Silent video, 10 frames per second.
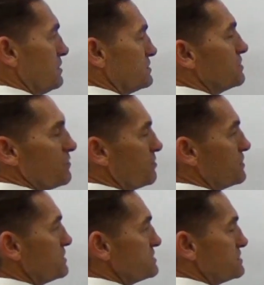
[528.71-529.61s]
Sorry, if I
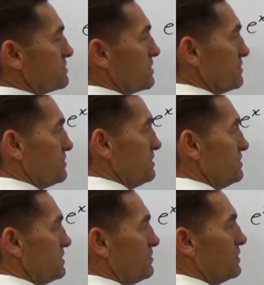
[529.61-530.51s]
put in 0
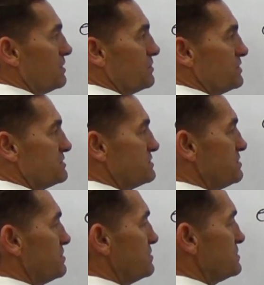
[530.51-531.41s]
in there, 1 minus
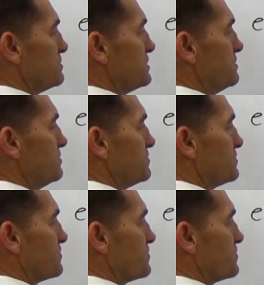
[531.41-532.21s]
0 is 1.